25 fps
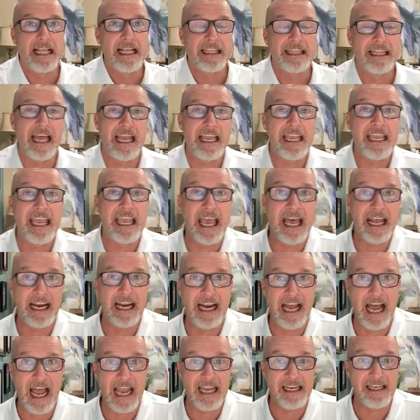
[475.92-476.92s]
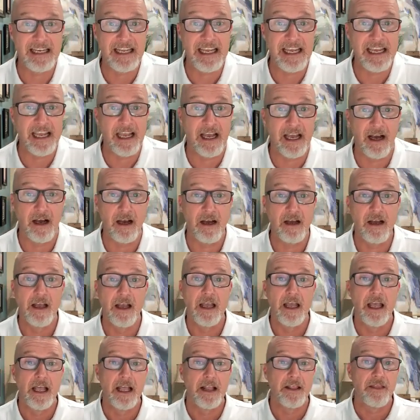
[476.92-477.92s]
they yes. get an idea
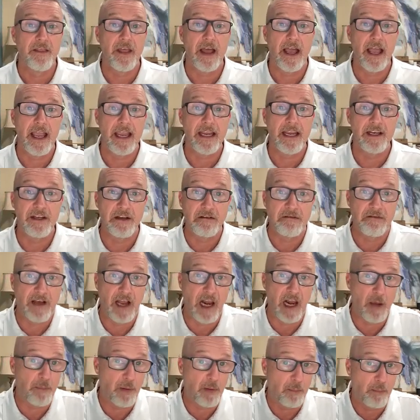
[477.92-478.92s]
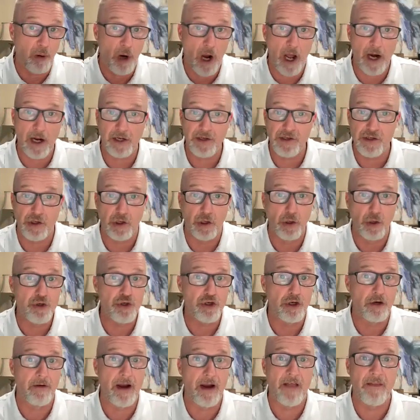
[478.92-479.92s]
they develop a product
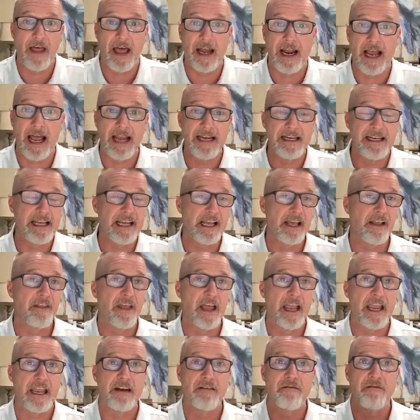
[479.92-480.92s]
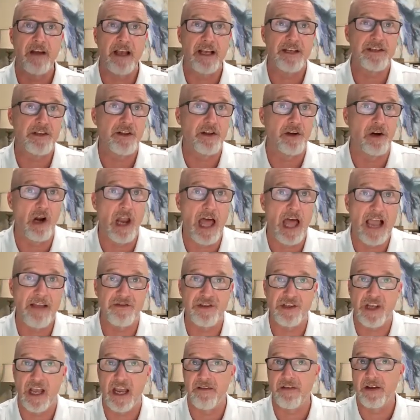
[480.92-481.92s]
solution around that idea they invest their
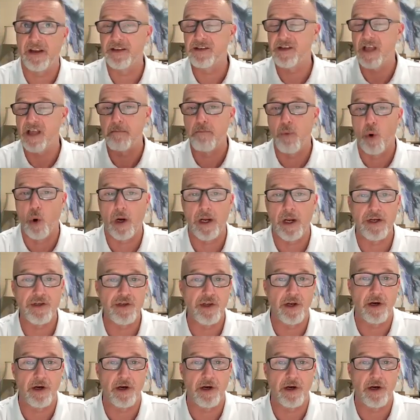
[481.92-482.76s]
life savings they mortgage